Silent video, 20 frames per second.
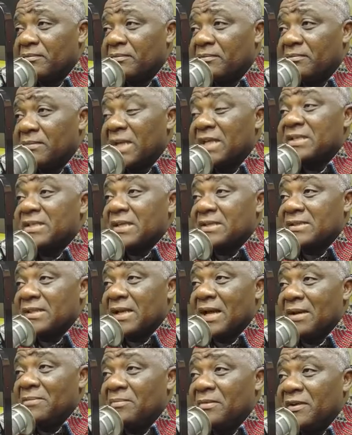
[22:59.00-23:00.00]
measures
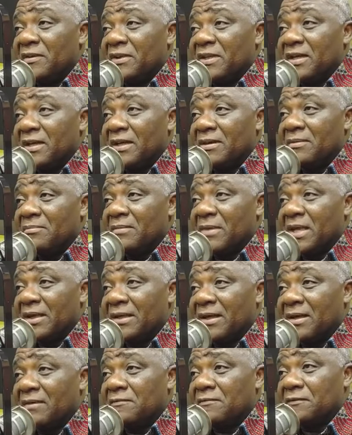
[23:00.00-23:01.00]
are media me
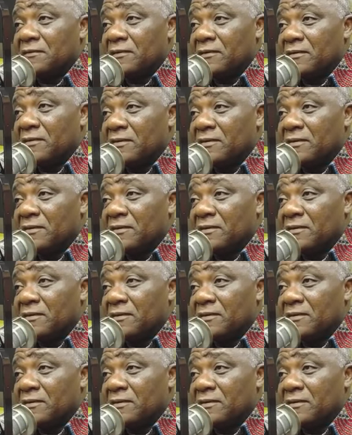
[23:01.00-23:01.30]
careful